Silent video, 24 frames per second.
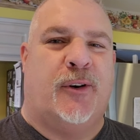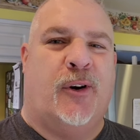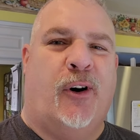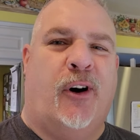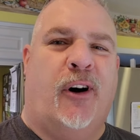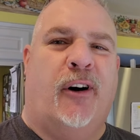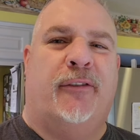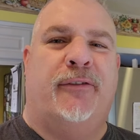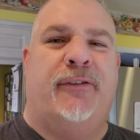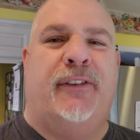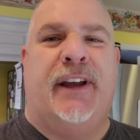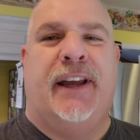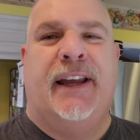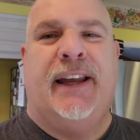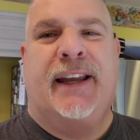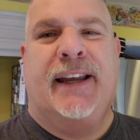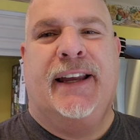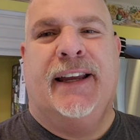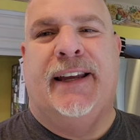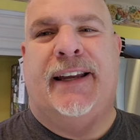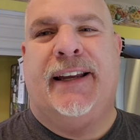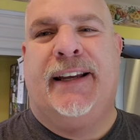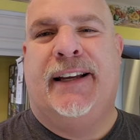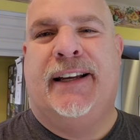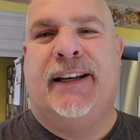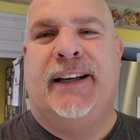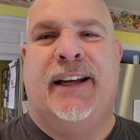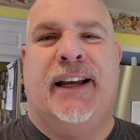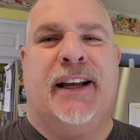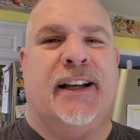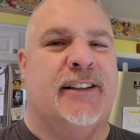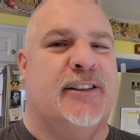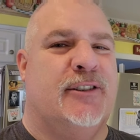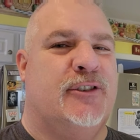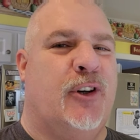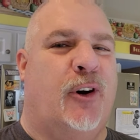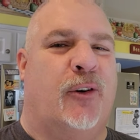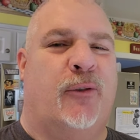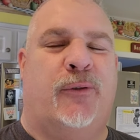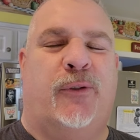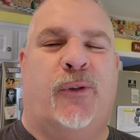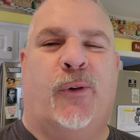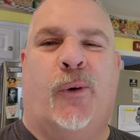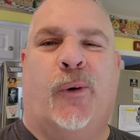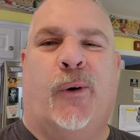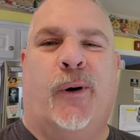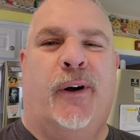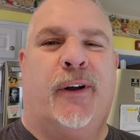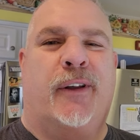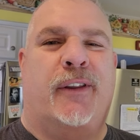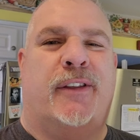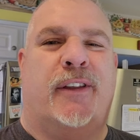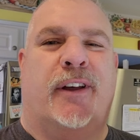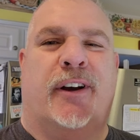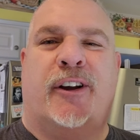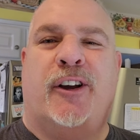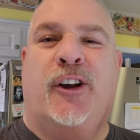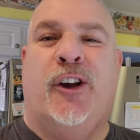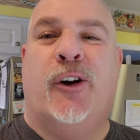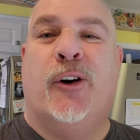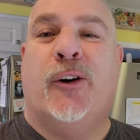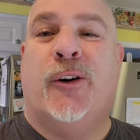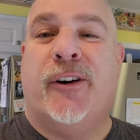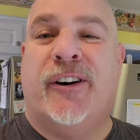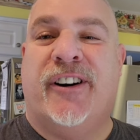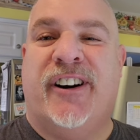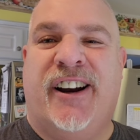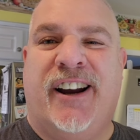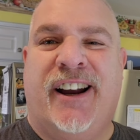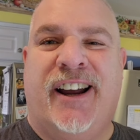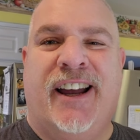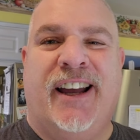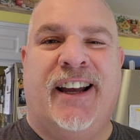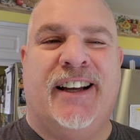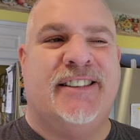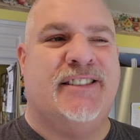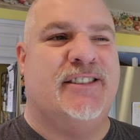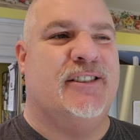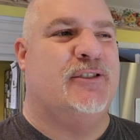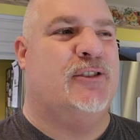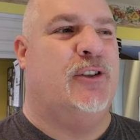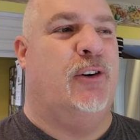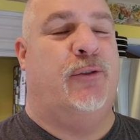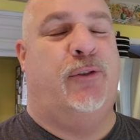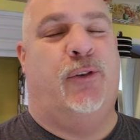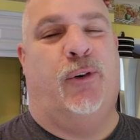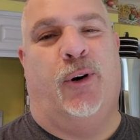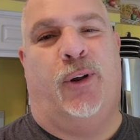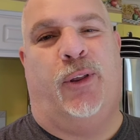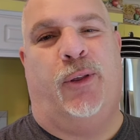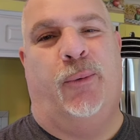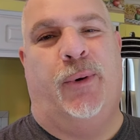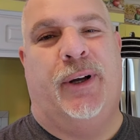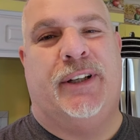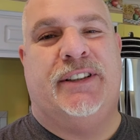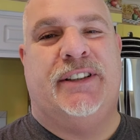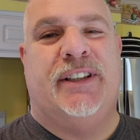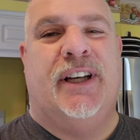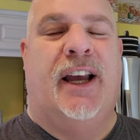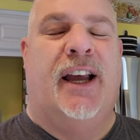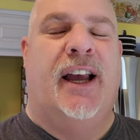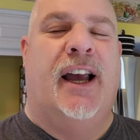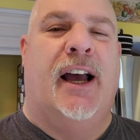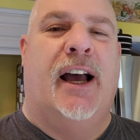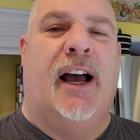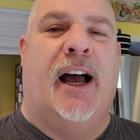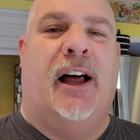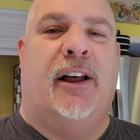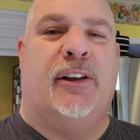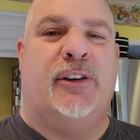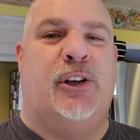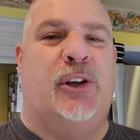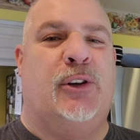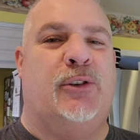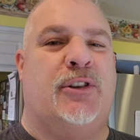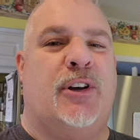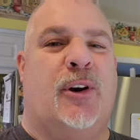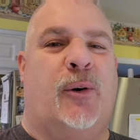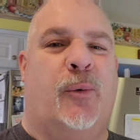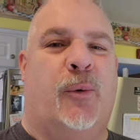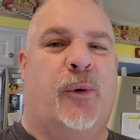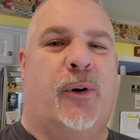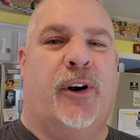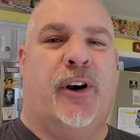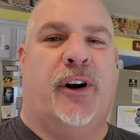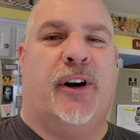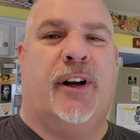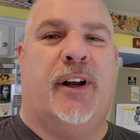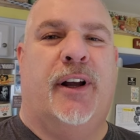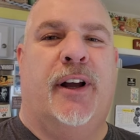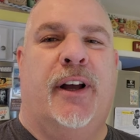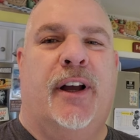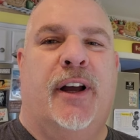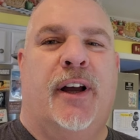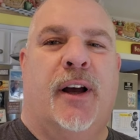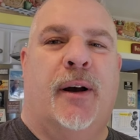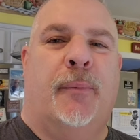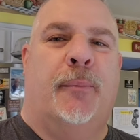Coffee and so forth, uh, Keurigs and so forth, which I'll use at work,